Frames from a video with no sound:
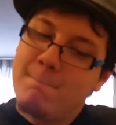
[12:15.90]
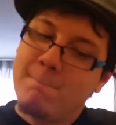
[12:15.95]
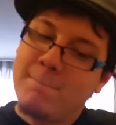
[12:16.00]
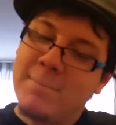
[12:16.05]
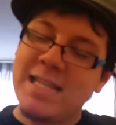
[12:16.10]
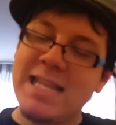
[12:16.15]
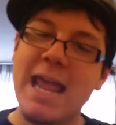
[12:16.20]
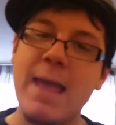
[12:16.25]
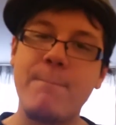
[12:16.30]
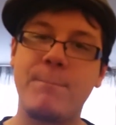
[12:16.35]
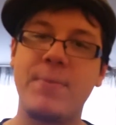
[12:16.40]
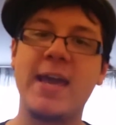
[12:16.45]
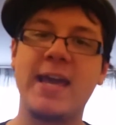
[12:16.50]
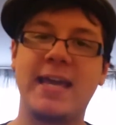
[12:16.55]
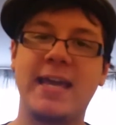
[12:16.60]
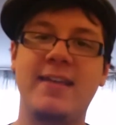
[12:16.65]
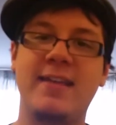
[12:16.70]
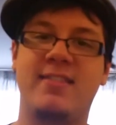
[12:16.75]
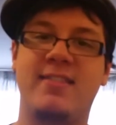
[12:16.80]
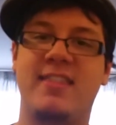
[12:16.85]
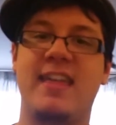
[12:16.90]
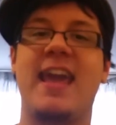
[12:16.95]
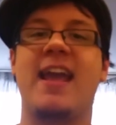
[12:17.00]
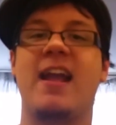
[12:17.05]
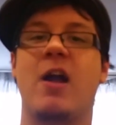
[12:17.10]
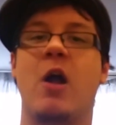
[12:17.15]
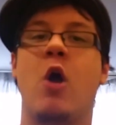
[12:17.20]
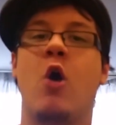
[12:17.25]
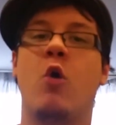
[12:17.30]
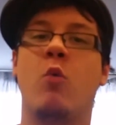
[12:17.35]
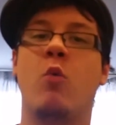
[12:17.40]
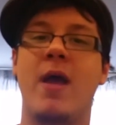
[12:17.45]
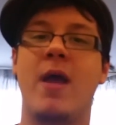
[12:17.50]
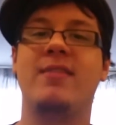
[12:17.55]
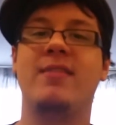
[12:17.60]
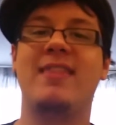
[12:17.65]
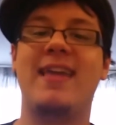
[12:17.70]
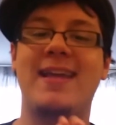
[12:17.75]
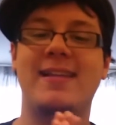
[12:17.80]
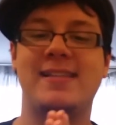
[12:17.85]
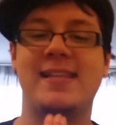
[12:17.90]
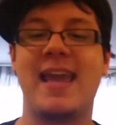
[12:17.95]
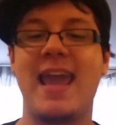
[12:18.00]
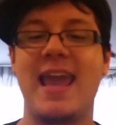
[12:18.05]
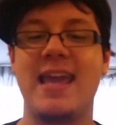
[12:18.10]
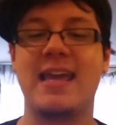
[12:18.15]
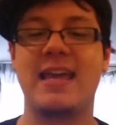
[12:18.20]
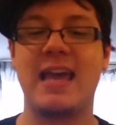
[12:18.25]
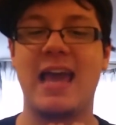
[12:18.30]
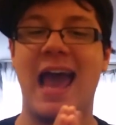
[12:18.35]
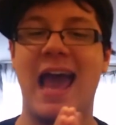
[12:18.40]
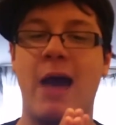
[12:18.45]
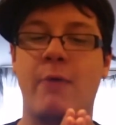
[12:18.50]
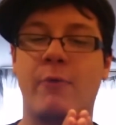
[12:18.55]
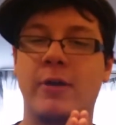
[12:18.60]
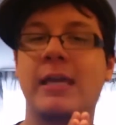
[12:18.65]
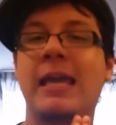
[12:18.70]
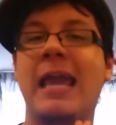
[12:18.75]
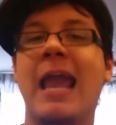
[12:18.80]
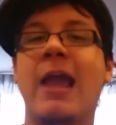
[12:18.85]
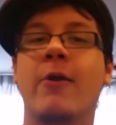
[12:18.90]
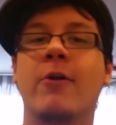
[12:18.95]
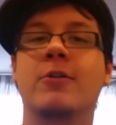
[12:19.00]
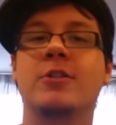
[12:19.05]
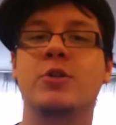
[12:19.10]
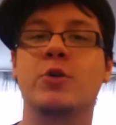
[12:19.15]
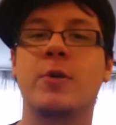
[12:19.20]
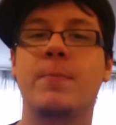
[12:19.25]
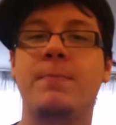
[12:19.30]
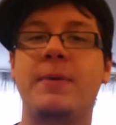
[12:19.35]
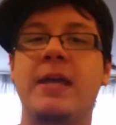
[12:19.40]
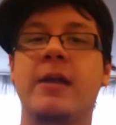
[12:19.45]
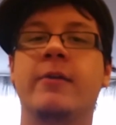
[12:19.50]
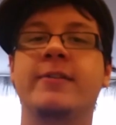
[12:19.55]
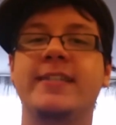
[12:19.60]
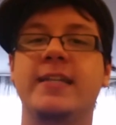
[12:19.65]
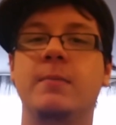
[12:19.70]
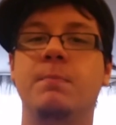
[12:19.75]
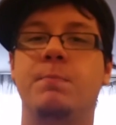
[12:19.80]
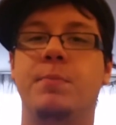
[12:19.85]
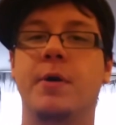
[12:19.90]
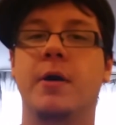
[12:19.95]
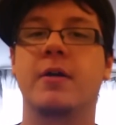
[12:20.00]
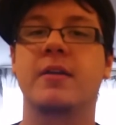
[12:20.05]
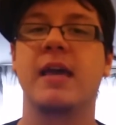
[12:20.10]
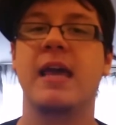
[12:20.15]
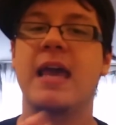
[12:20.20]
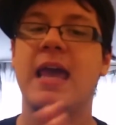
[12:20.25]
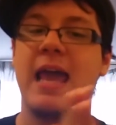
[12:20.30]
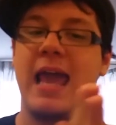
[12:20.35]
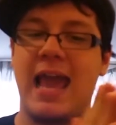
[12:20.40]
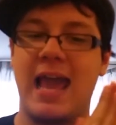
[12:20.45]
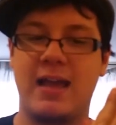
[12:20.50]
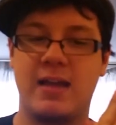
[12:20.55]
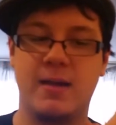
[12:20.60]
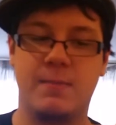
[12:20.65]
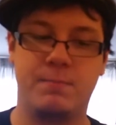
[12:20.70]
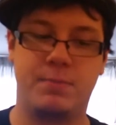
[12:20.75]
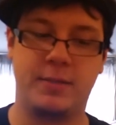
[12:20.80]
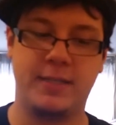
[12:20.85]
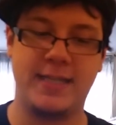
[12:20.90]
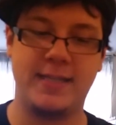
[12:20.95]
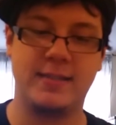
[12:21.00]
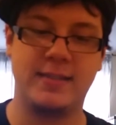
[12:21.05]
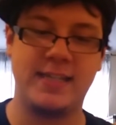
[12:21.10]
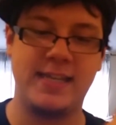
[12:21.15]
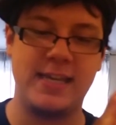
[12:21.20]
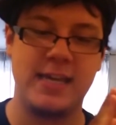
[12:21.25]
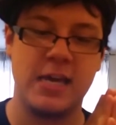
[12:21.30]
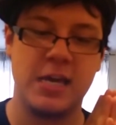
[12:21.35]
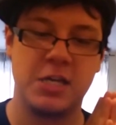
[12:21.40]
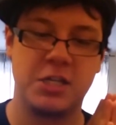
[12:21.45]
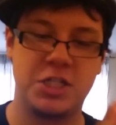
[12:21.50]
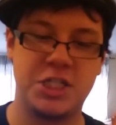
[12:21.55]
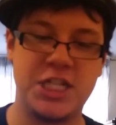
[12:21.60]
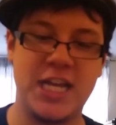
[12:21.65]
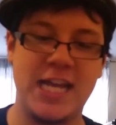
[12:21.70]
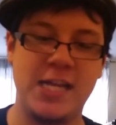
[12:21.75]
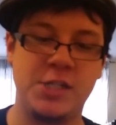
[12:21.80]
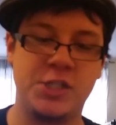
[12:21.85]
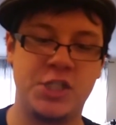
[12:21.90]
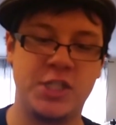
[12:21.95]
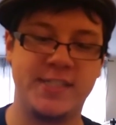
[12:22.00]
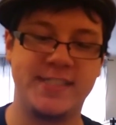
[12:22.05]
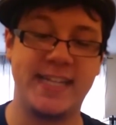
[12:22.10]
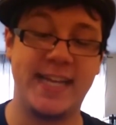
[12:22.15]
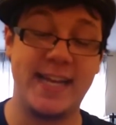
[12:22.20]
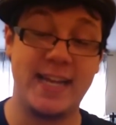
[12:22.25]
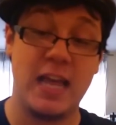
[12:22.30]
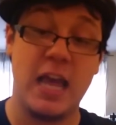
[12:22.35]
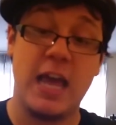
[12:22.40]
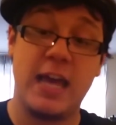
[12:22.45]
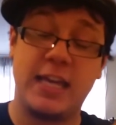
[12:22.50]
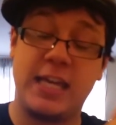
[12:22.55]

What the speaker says: nitpicky thing when they take how a character appears in a book and completely changes it.